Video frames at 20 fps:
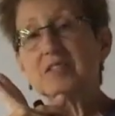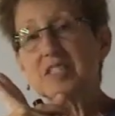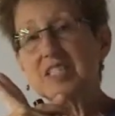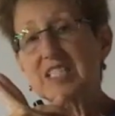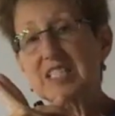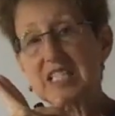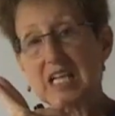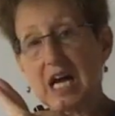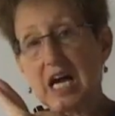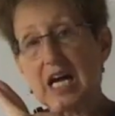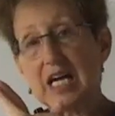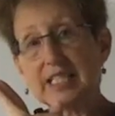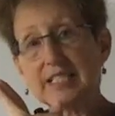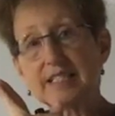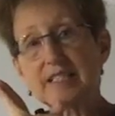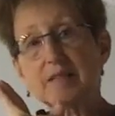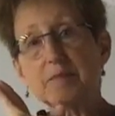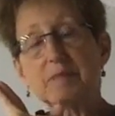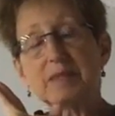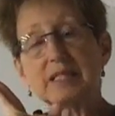
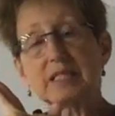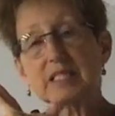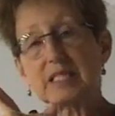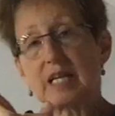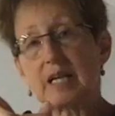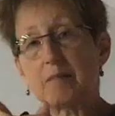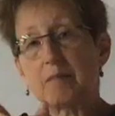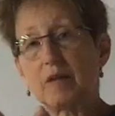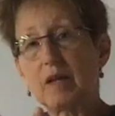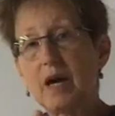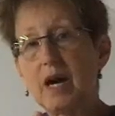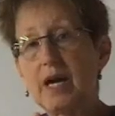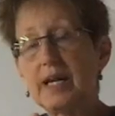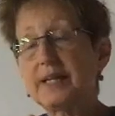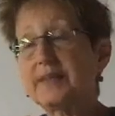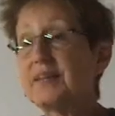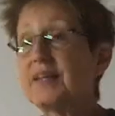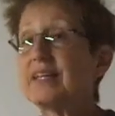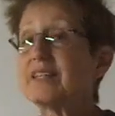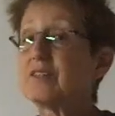disguised and be the same line,
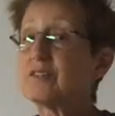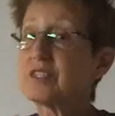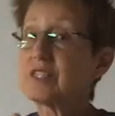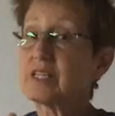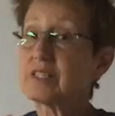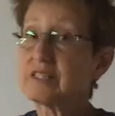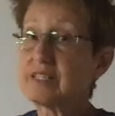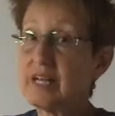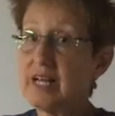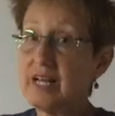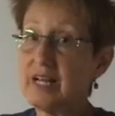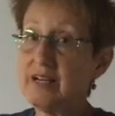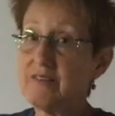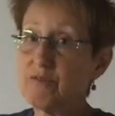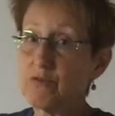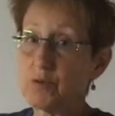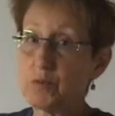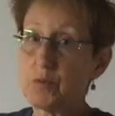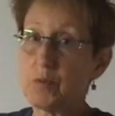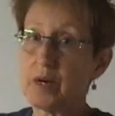and they intersect
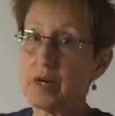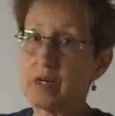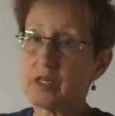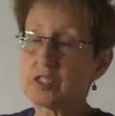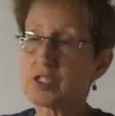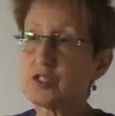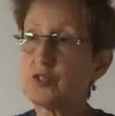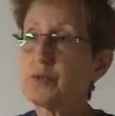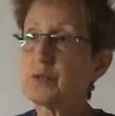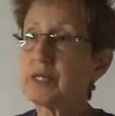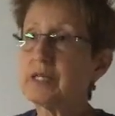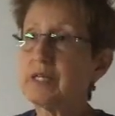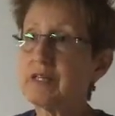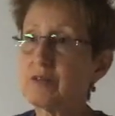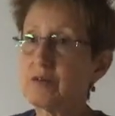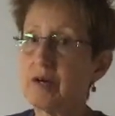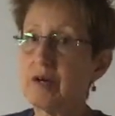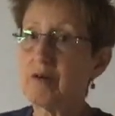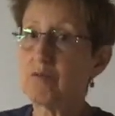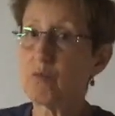everywhere. So you can
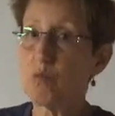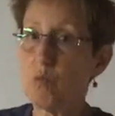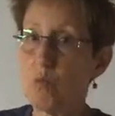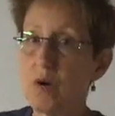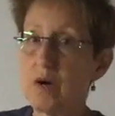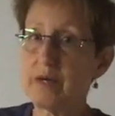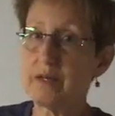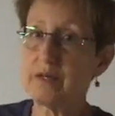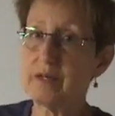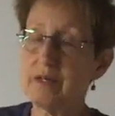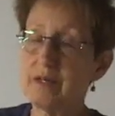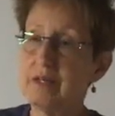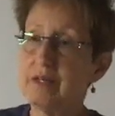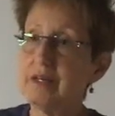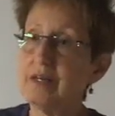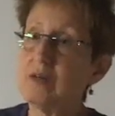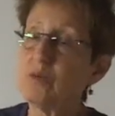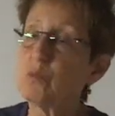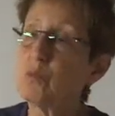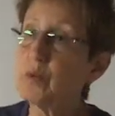either have one,
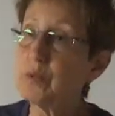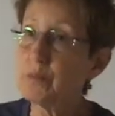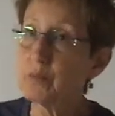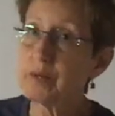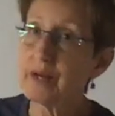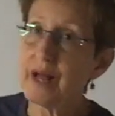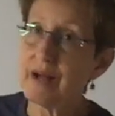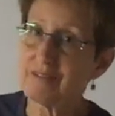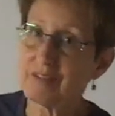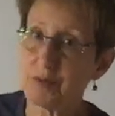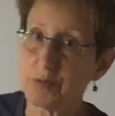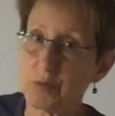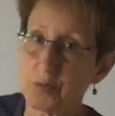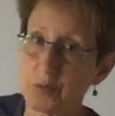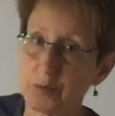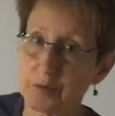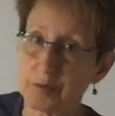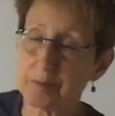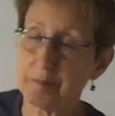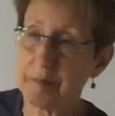we would have an
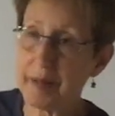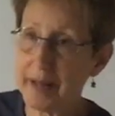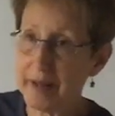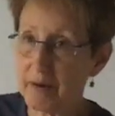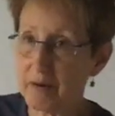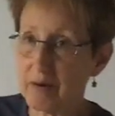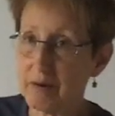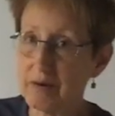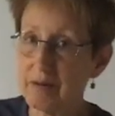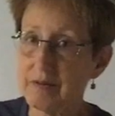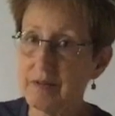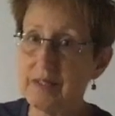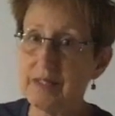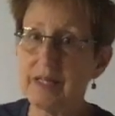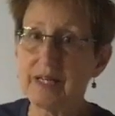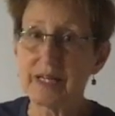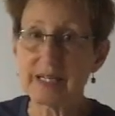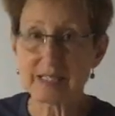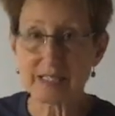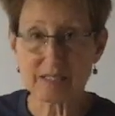ordered pair
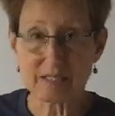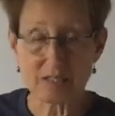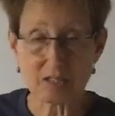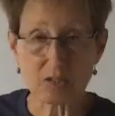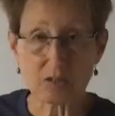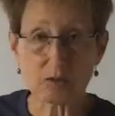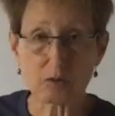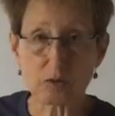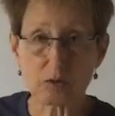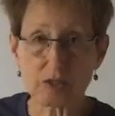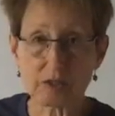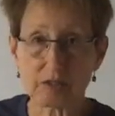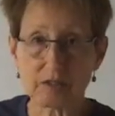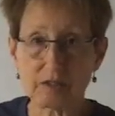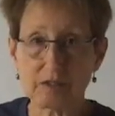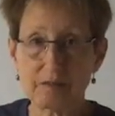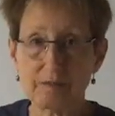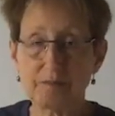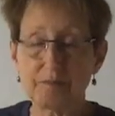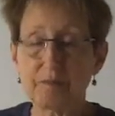as a
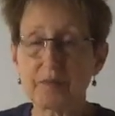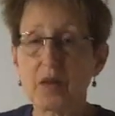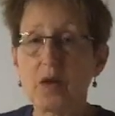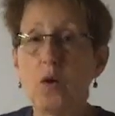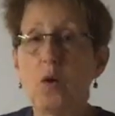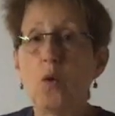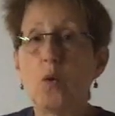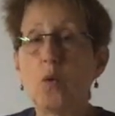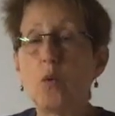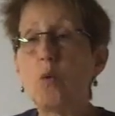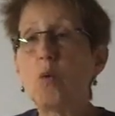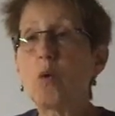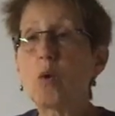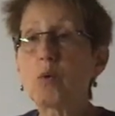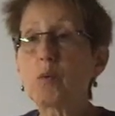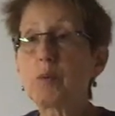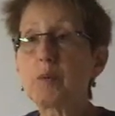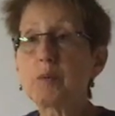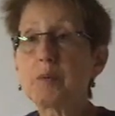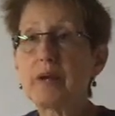solution,
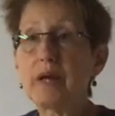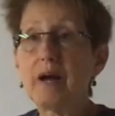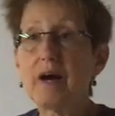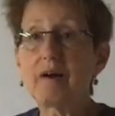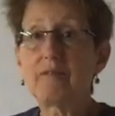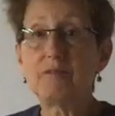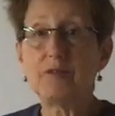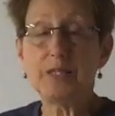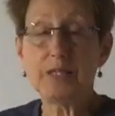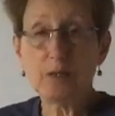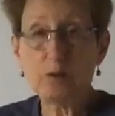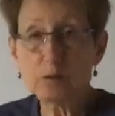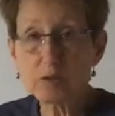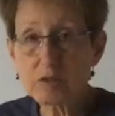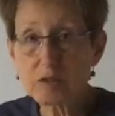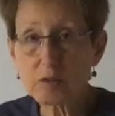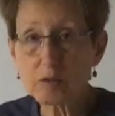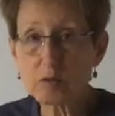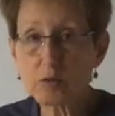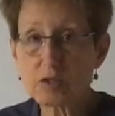or we would have no
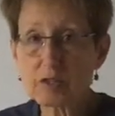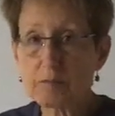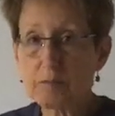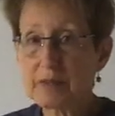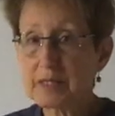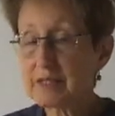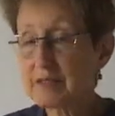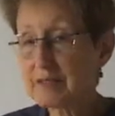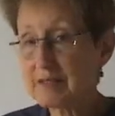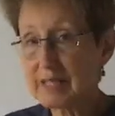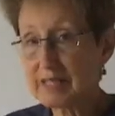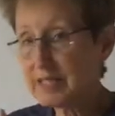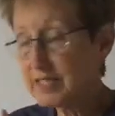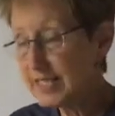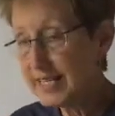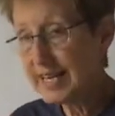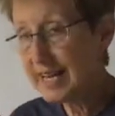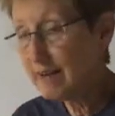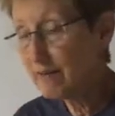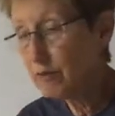solution because they
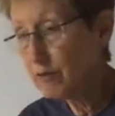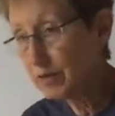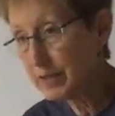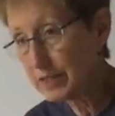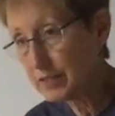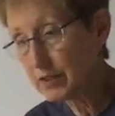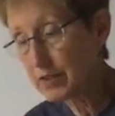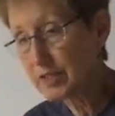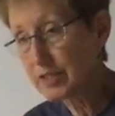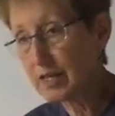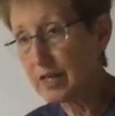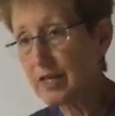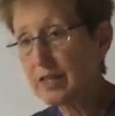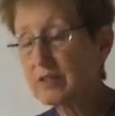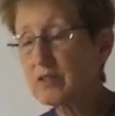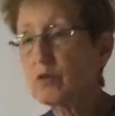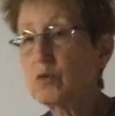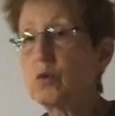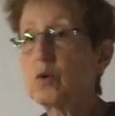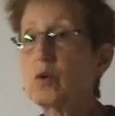never
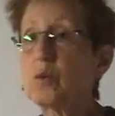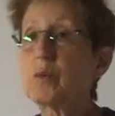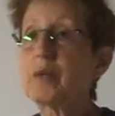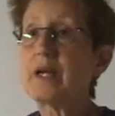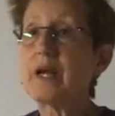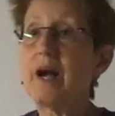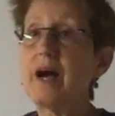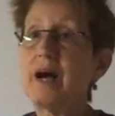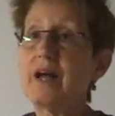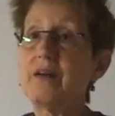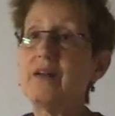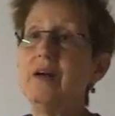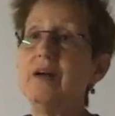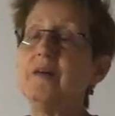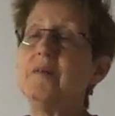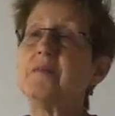intersect, or we had